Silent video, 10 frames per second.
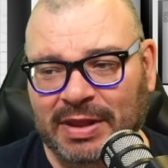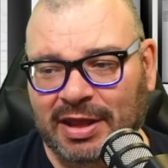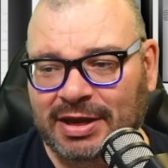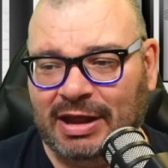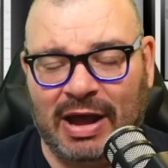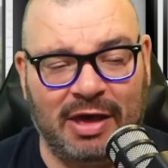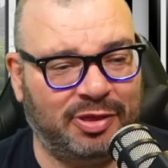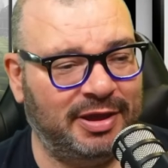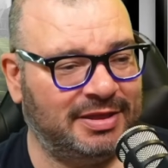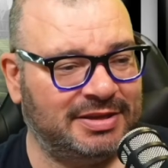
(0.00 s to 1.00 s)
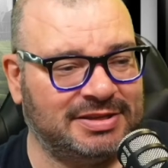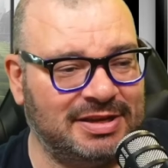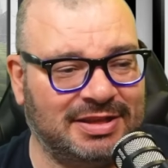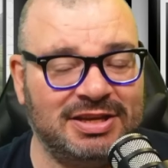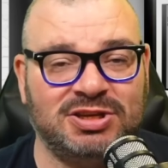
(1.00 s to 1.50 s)
Now, I think this
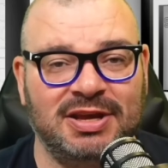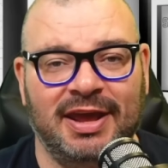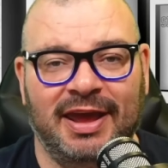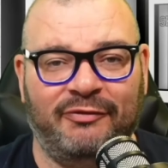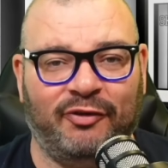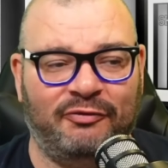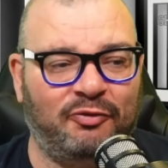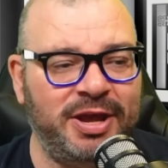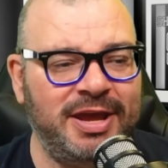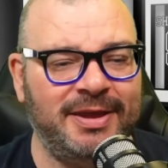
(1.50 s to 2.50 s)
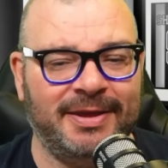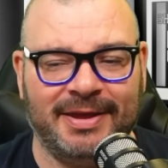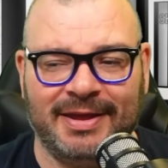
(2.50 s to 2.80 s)
if we